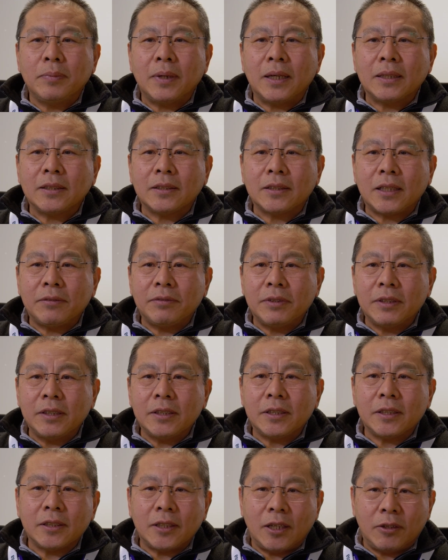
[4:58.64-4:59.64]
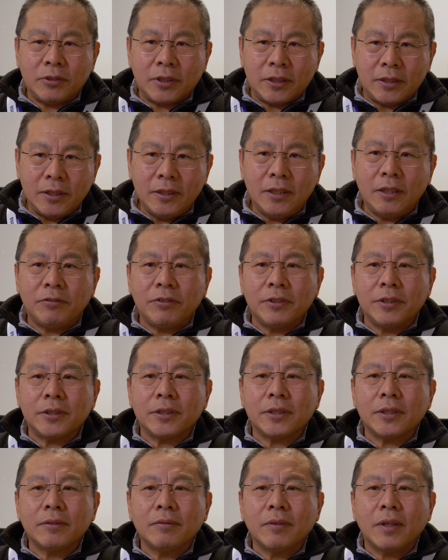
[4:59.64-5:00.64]
by the definition of the
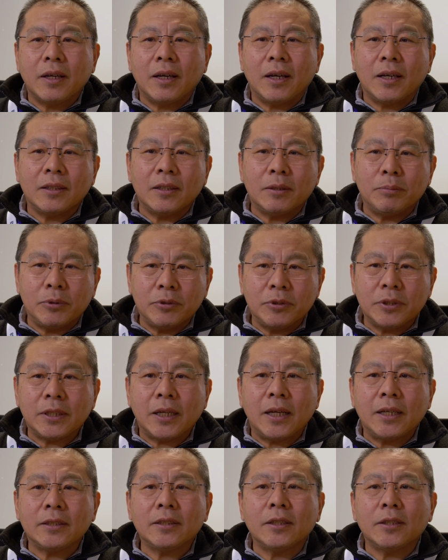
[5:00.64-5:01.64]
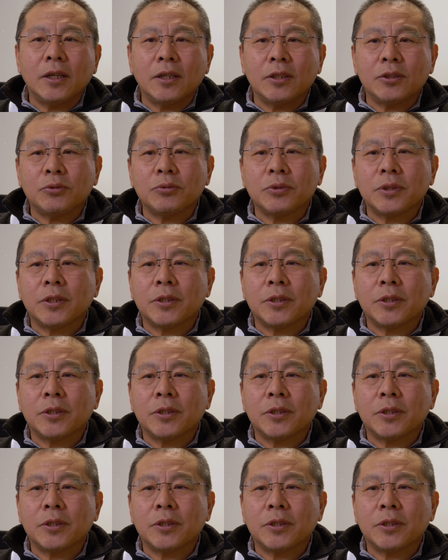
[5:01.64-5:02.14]
interface, and both sides uh, should